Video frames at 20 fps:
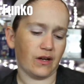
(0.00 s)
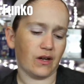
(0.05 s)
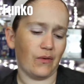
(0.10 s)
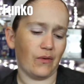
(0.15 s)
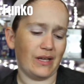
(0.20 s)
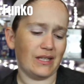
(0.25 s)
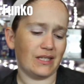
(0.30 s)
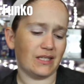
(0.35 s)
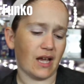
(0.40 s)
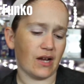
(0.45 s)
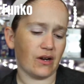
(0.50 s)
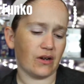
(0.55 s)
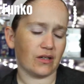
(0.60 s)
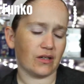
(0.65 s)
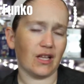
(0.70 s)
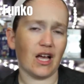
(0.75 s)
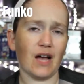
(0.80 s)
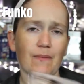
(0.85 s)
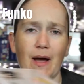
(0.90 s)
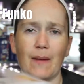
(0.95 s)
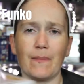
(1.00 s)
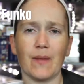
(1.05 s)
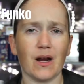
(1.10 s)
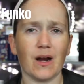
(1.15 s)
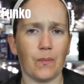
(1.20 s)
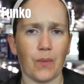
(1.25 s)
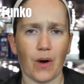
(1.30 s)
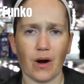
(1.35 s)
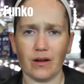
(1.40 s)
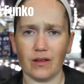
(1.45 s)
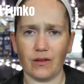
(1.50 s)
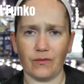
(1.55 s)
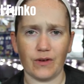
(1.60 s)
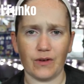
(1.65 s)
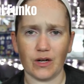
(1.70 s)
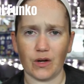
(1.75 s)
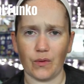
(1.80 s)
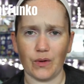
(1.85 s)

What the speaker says: Insider Club. I'm not a part of the Funko